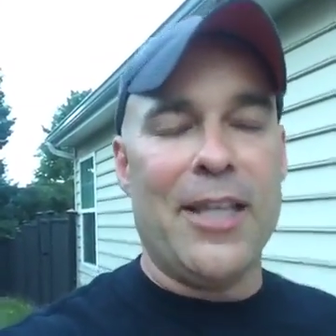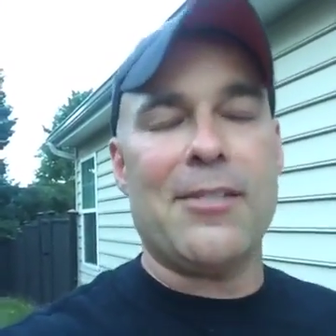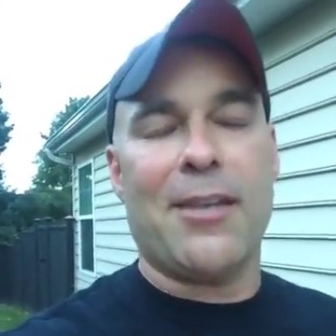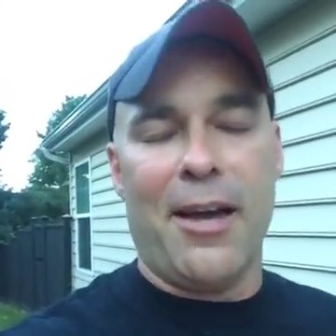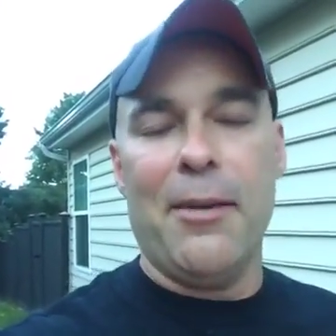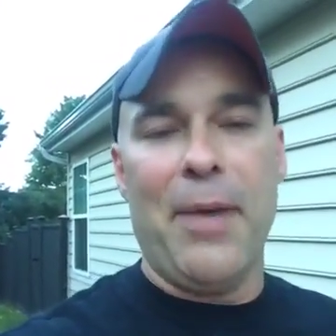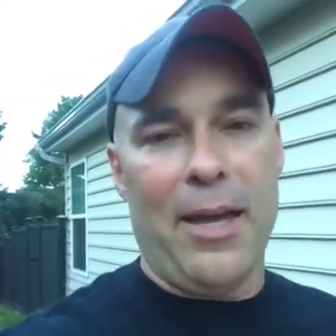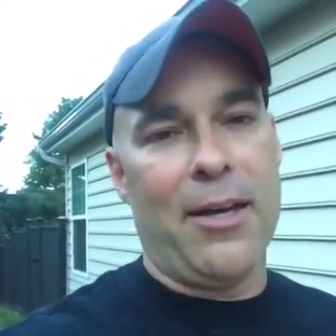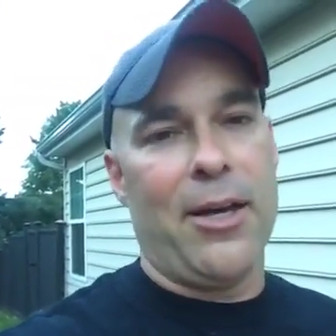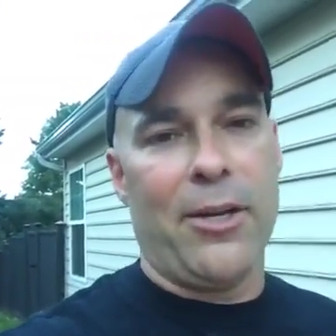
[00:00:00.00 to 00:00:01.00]
That's the kind of
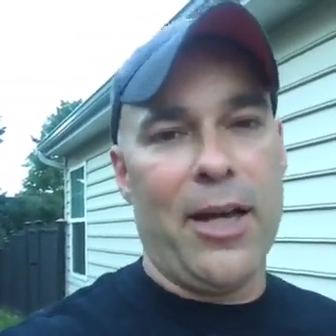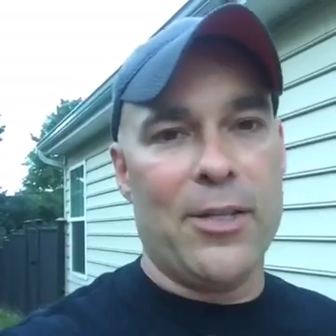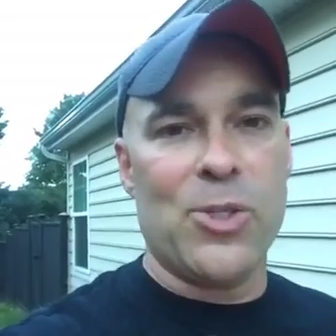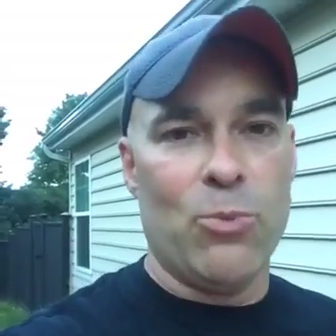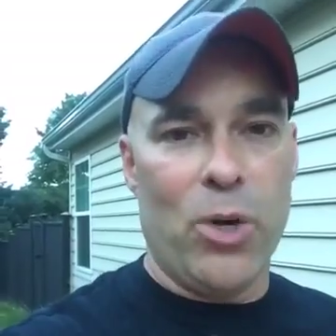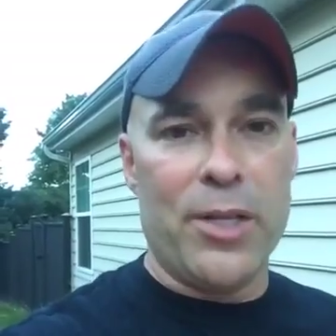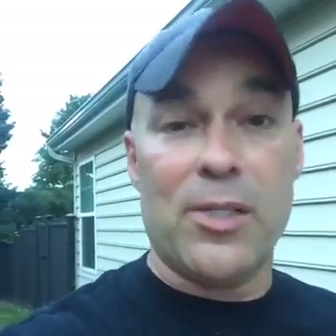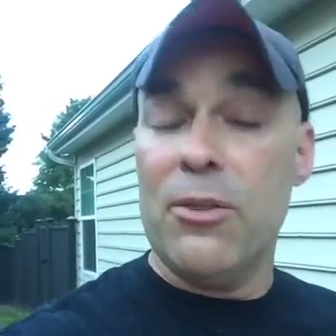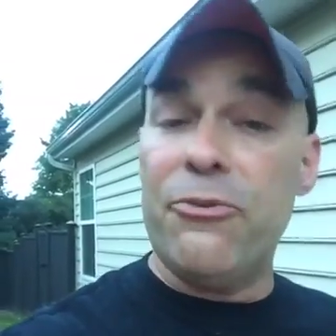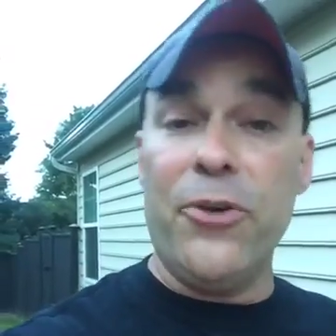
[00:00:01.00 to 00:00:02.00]
man Gunnar Hansen
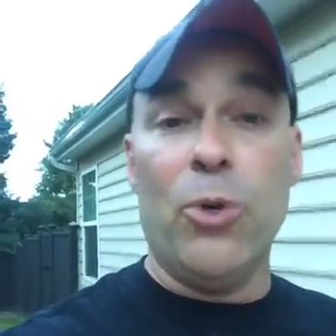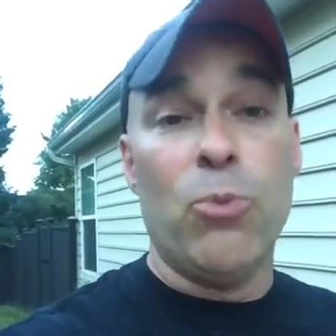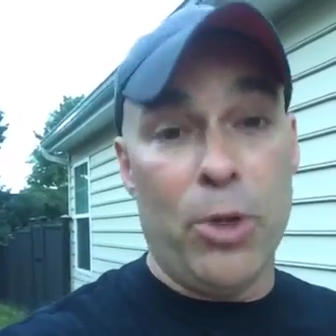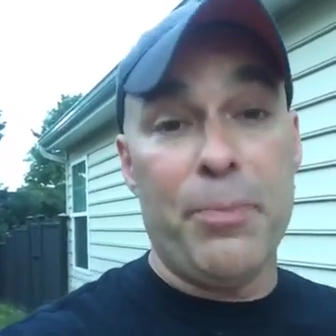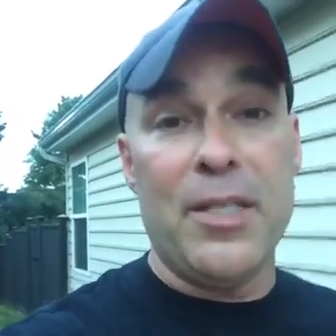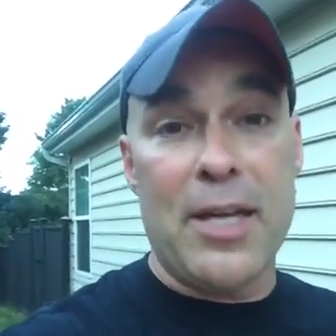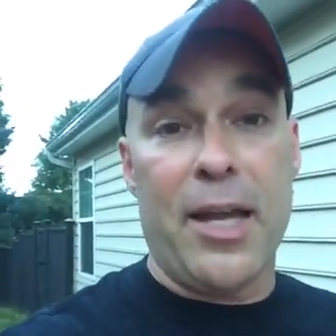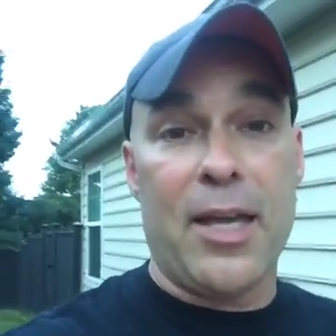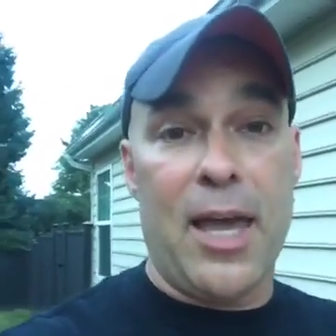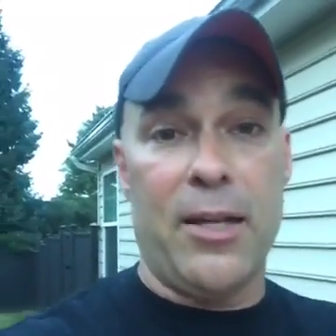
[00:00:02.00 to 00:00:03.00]
was. And the film will be
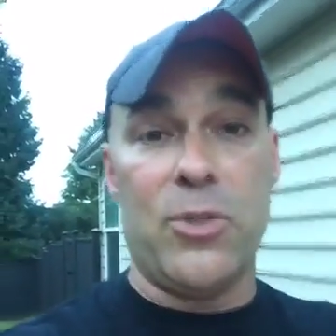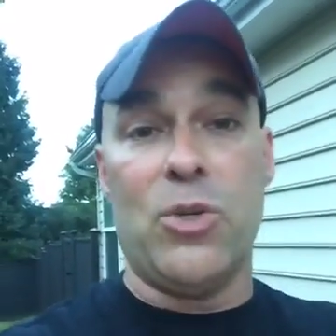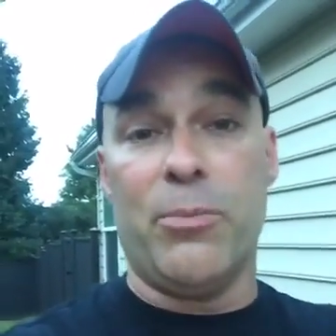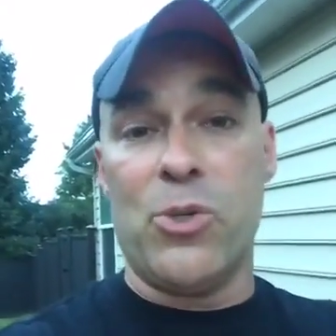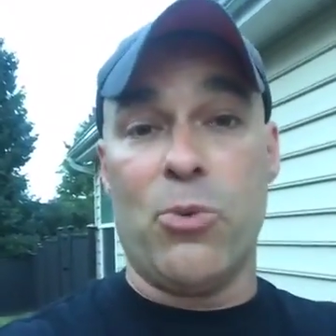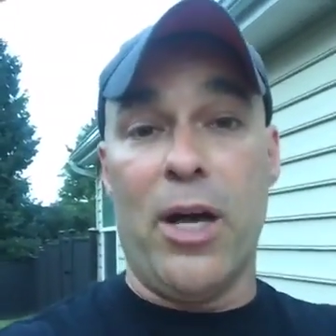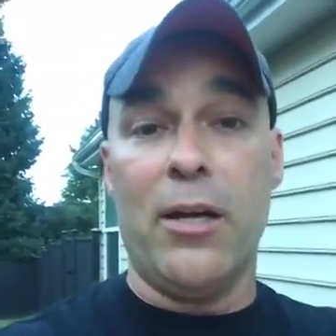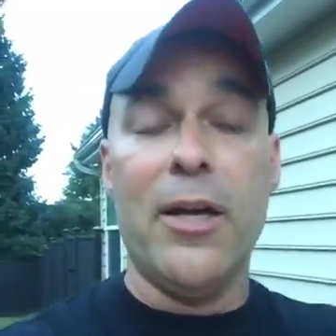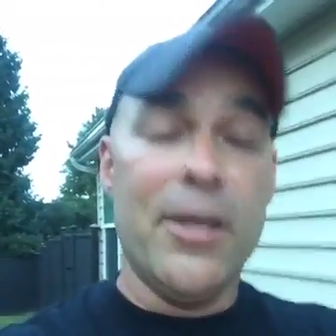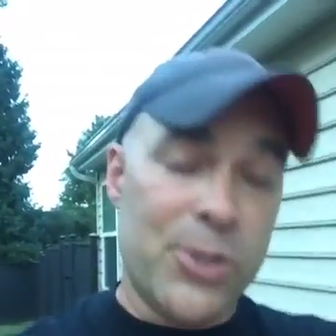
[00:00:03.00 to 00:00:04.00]
dedicated to him as
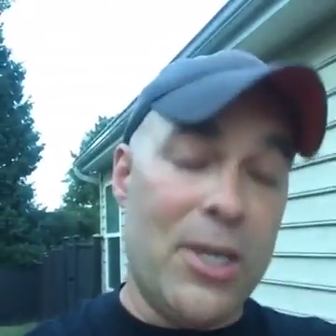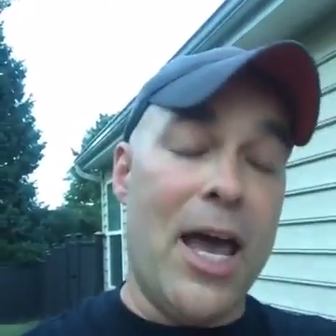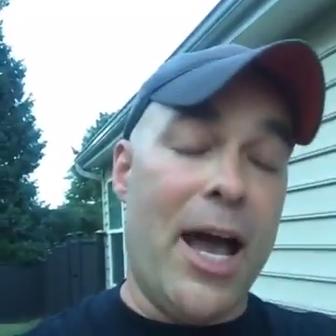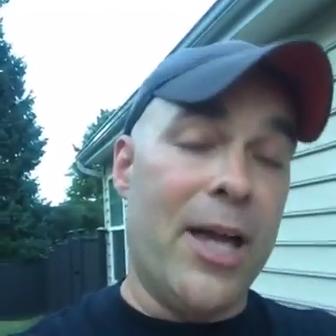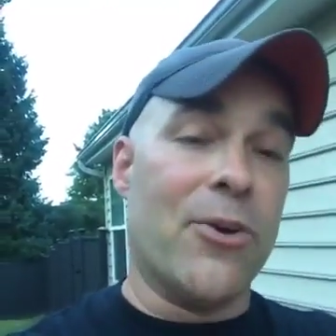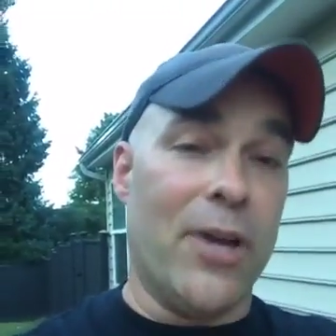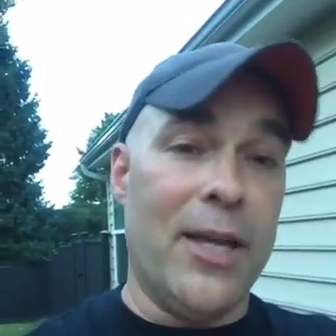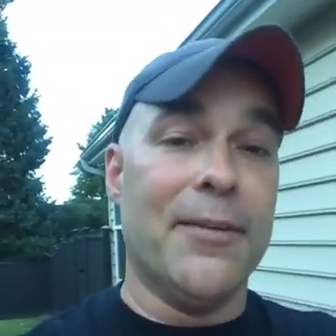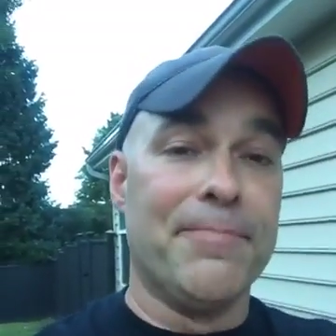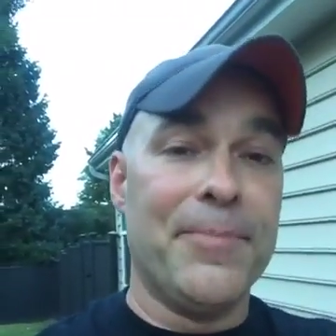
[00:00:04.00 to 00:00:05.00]
well. So yeah, I
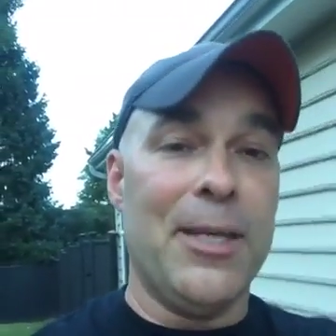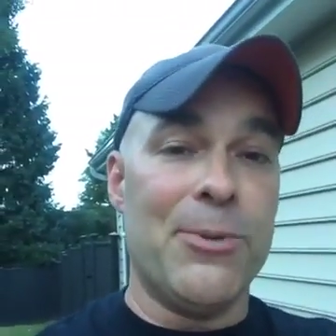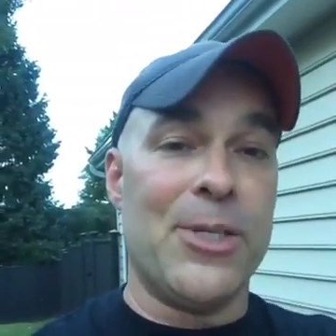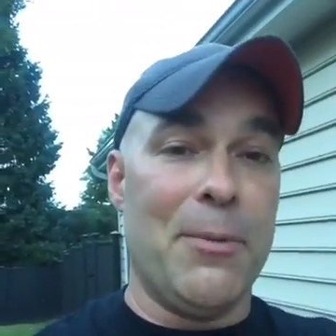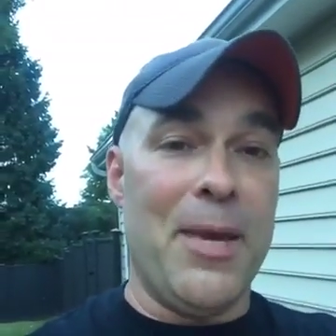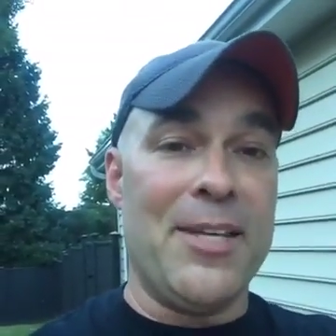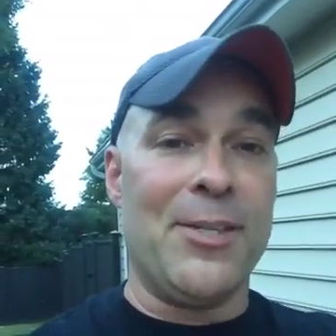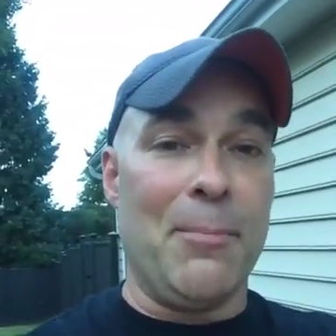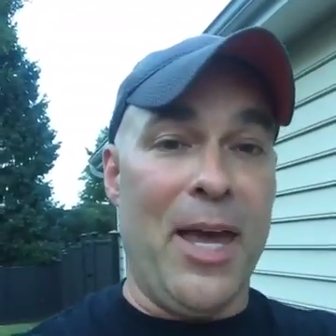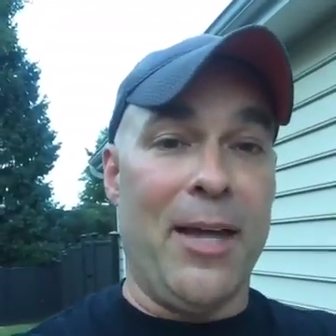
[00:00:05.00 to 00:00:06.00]
agree. He was an
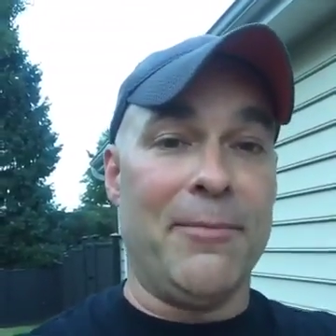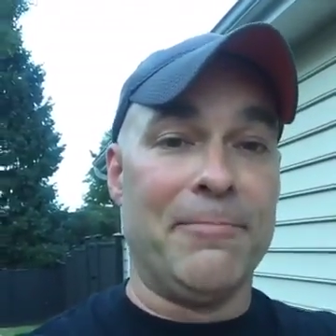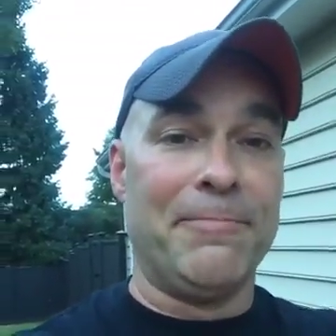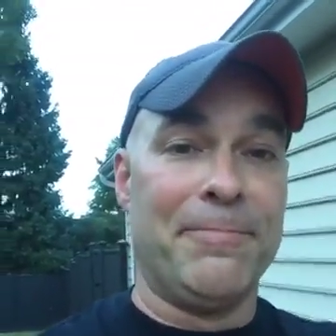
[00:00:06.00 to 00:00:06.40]
amazing man.